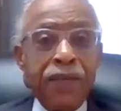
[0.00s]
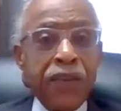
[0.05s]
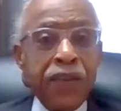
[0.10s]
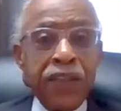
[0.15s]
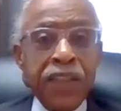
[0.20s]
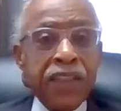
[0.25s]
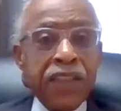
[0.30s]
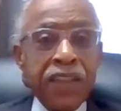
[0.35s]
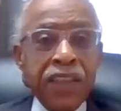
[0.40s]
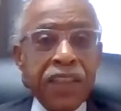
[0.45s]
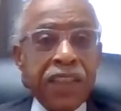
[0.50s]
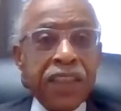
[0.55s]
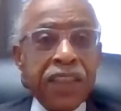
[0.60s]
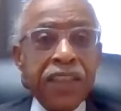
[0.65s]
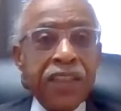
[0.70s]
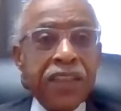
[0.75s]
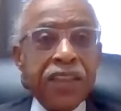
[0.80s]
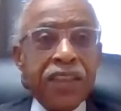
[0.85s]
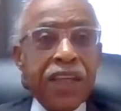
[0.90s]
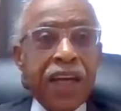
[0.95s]
So this
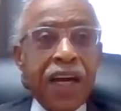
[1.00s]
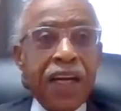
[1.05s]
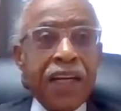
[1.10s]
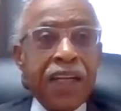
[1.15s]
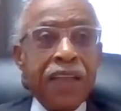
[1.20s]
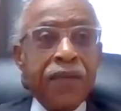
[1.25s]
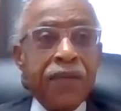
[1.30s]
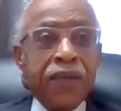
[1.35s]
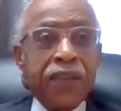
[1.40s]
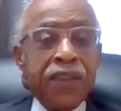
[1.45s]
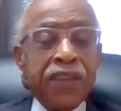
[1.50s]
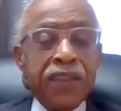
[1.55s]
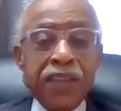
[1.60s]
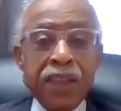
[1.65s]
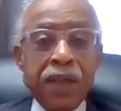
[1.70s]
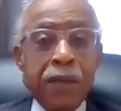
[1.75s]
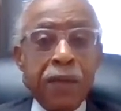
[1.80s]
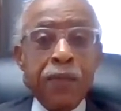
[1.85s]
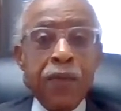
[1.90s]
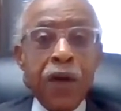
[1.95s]
is not even
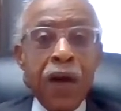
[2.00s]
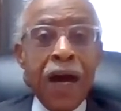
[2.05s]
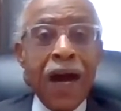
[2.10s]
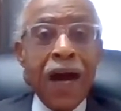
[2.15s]
some